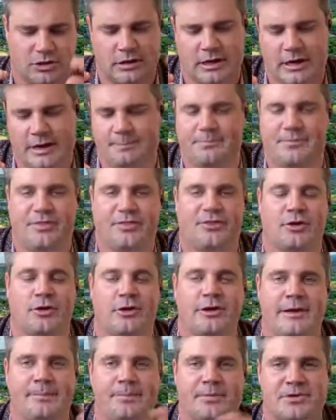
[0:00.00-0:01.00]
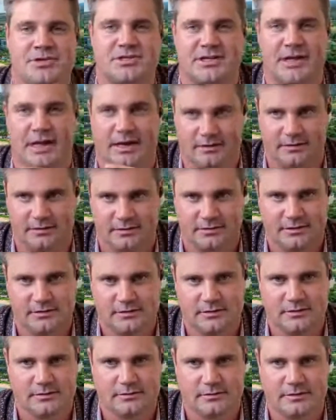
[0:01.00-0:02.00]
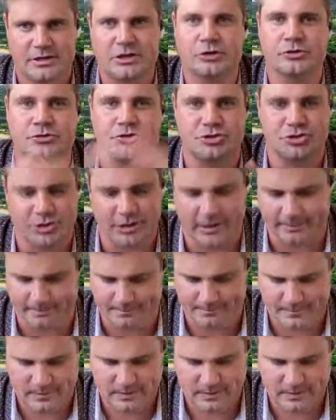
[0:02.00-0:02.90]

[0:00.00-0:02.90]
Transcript: are up 30%. Huge jump.